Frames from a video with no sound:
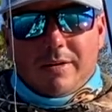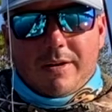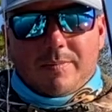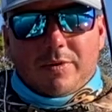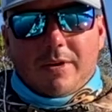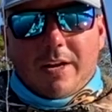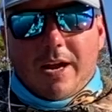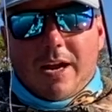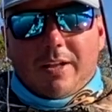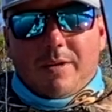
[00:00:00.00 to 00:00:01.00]
Come through that
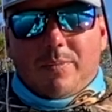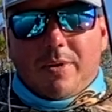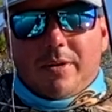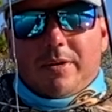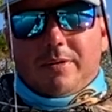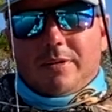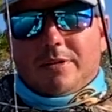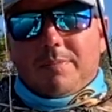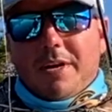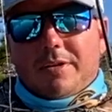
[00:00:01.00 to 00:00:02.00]
hollow part on this
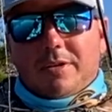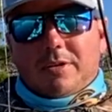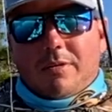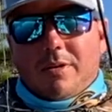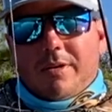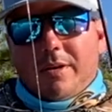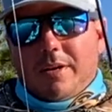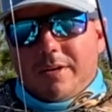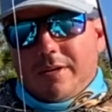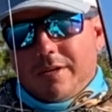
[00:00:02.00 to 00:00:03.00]
matrix craw
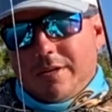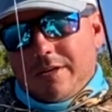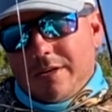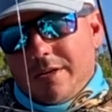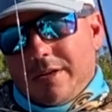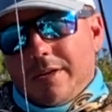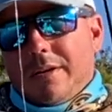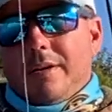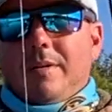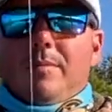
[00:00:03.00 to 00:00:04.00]
here.
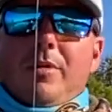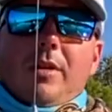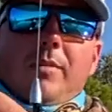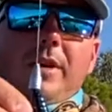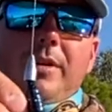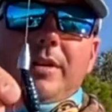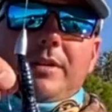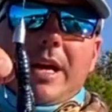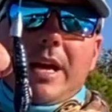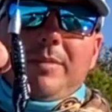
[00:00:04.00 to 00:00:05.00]
Bullet weight on the
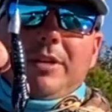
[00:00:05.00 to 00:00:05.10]
top.